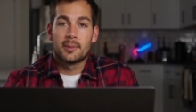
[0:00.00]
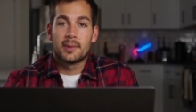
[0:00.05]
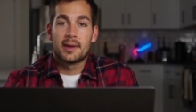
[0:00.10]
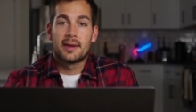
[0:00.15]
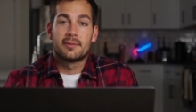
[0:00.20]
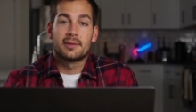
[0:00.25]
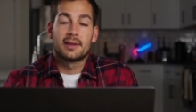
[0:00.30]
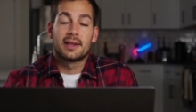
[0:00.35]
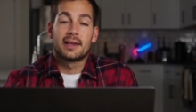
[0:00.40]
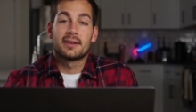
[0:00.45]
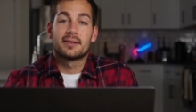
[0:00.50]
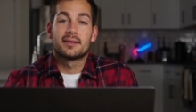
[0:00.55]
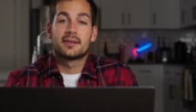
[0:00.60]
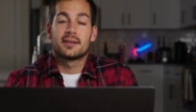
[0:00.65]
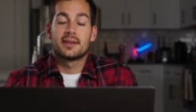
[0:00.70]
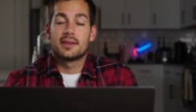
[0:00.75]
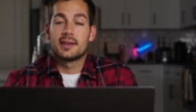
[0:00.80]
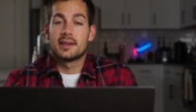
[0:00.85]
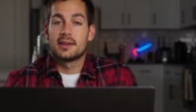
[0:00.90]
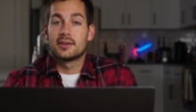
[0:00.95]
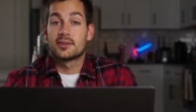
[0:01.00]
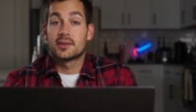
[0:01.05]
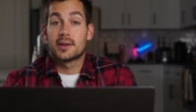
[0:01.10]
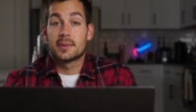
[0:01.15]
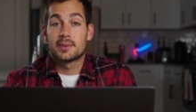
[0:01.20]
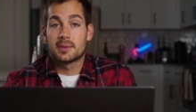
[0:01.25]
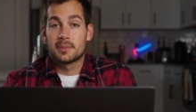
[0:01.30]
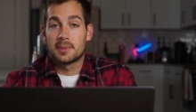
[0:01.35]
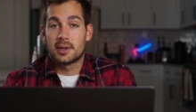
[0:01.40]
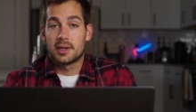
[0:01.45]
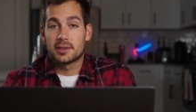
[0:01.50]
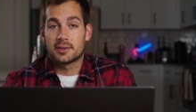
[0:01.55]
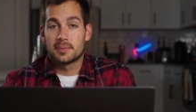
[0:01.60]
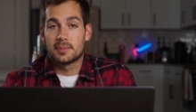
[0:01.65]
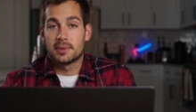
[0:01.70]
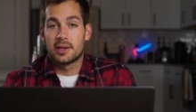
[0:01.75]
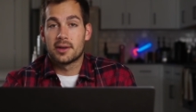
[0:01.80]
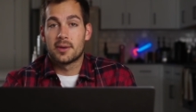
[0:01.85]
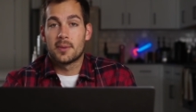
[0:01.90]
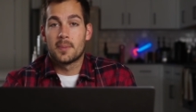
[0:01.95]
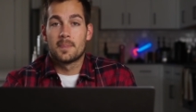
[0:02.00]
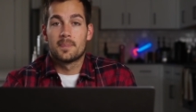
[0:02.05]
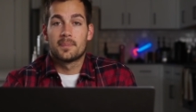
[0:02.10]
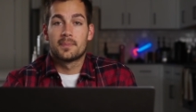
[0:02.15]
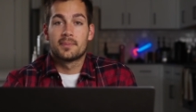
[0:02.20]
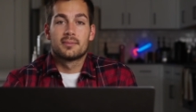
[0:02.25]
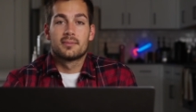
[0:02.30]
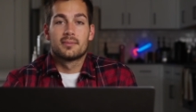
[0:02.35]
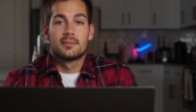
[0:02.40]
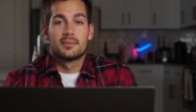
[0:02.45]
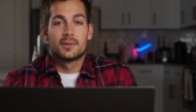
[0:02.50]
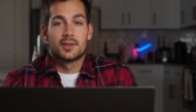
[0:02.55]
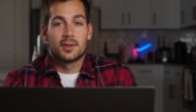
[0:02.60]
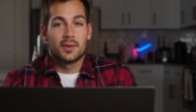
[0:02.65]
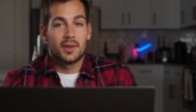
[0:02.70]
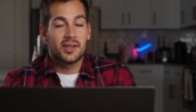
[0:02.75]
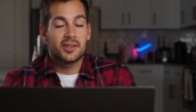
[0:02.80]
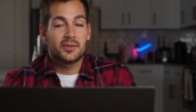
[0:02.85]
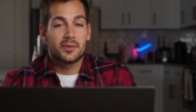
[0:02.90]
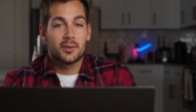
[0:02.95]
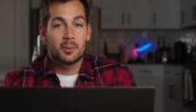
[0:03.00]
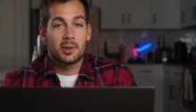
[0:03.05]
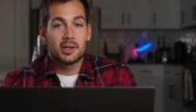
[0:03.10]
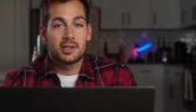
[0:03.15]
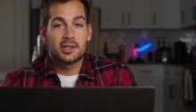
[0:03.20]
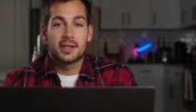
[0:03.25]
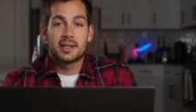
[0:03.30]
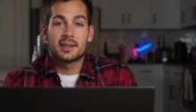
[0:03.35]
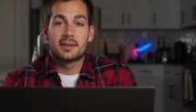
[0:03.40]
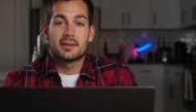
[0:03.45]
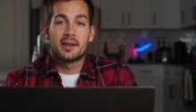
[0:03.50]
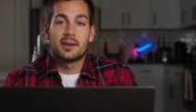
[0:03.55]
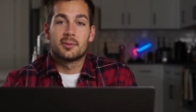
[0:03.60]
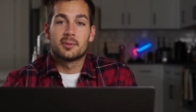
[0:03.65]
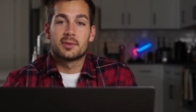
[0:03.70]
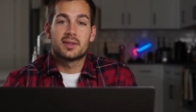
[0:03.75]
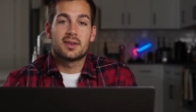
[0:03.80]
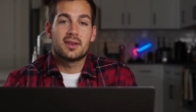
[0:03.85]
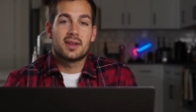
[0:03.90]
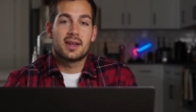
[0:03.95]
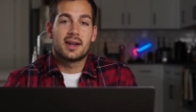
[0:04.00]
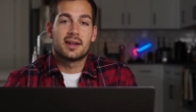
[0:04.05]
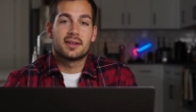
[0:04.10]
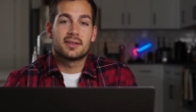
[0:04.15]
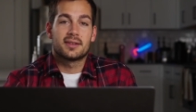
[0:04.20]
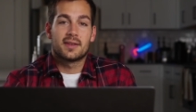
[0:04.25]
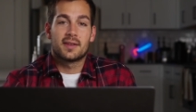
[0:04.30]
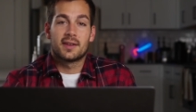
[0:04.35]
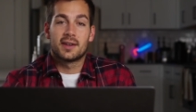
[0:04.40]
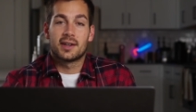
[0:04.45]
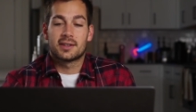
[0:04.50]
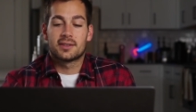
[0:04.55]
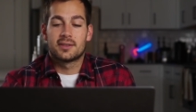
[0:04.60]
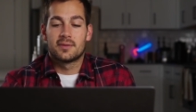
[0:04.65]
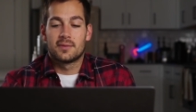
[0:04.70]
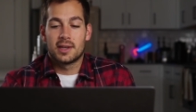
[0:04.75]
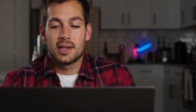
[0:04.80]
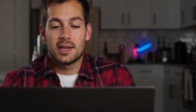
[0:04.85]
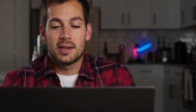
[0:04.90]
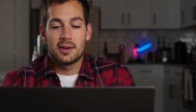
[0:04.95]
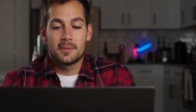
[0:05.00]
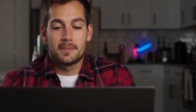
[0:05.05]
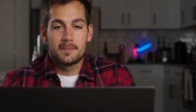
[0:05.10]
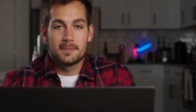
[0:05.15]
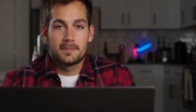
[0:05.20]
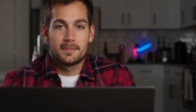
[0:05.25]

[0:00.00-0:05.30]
We'll have links in the description box below. So thanks for watching, and we'll see you guys in the next video.